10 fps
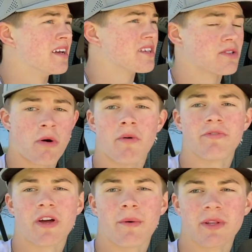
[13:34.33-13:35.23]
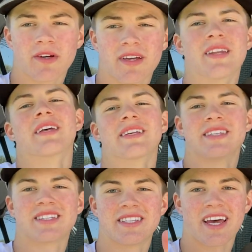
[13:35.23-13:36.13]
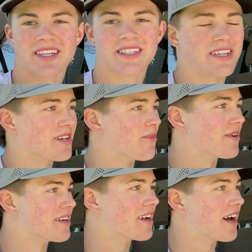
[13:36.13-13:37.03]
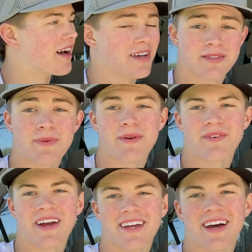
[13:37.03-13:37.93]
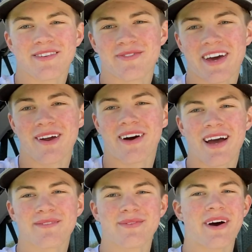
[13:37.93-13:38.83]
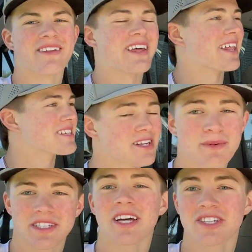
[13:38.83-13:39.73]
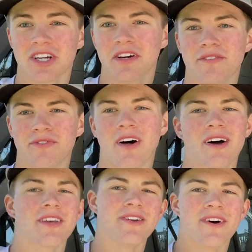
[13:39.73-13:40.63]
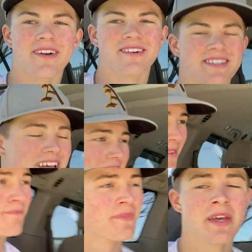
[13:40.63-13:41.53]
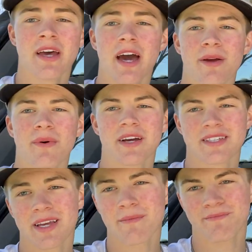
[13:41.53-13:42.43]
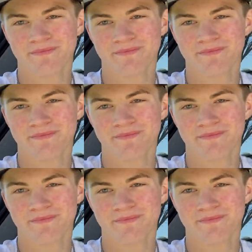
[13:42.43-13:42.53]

So hopefully I'll be looking sexy when spring break comes, man. I'm hyped about that. That's gonna be such a good vlog, you don't understand. Anyways, yep.